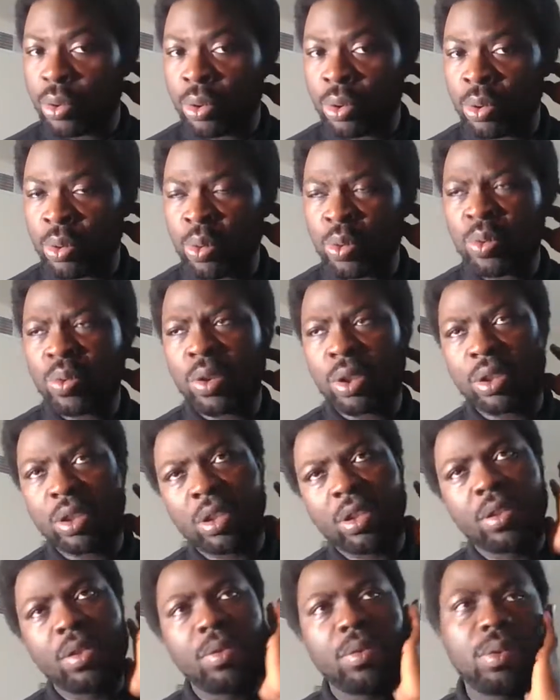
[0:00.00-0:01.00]
two or
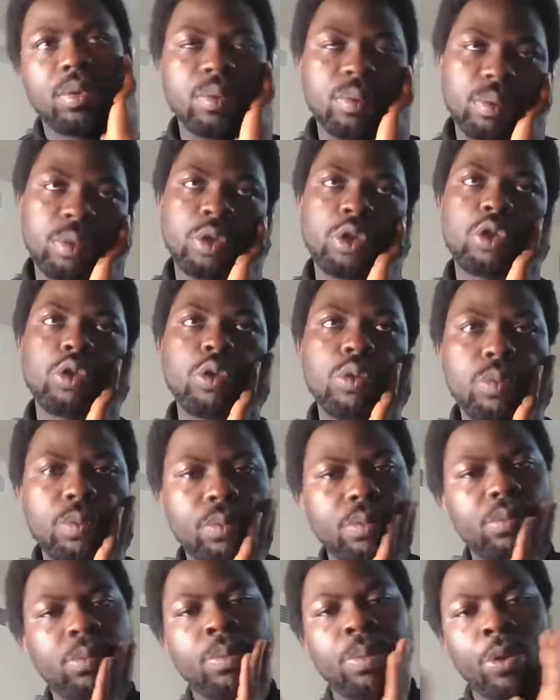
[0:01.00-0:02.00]

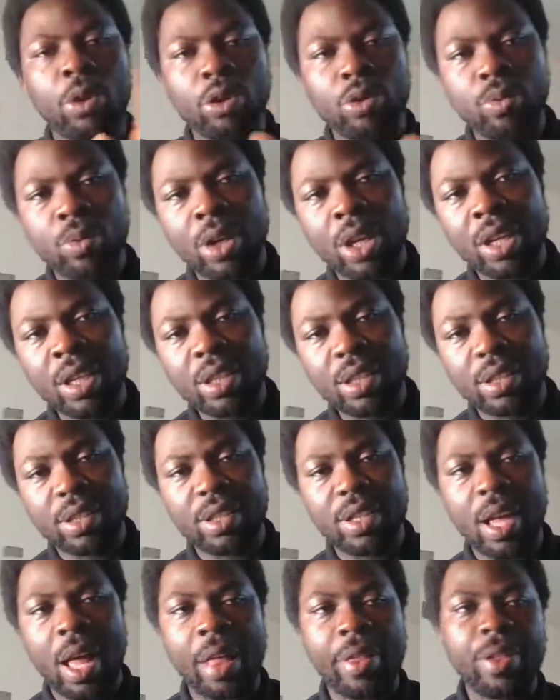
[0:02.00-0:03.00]
two broad ways,
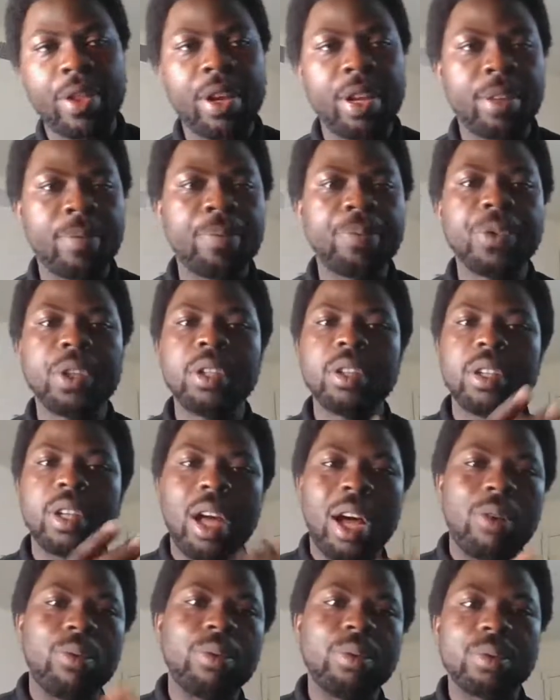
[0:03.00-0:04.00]
and then
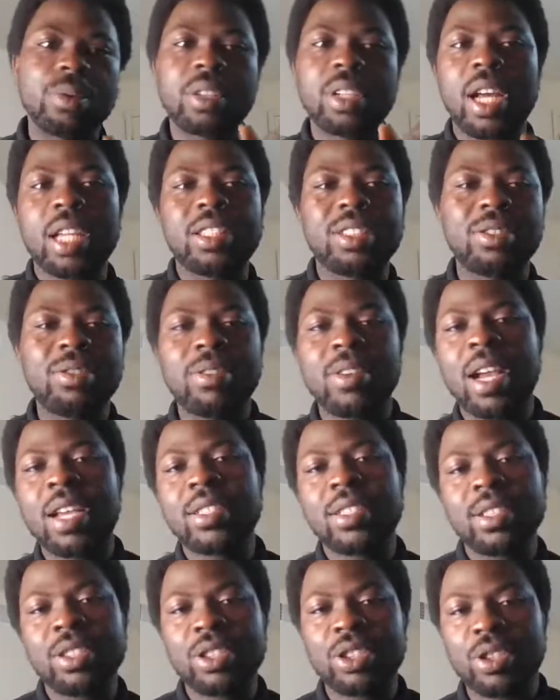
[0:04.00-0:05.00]
I will
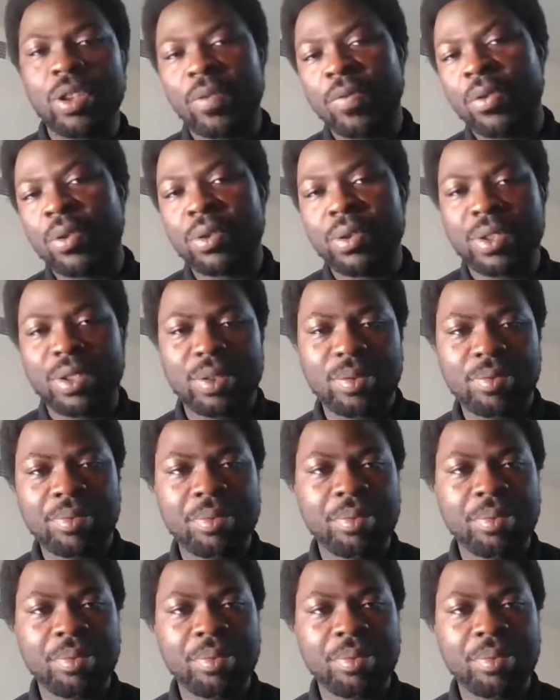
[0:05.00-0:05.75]
categorize each of those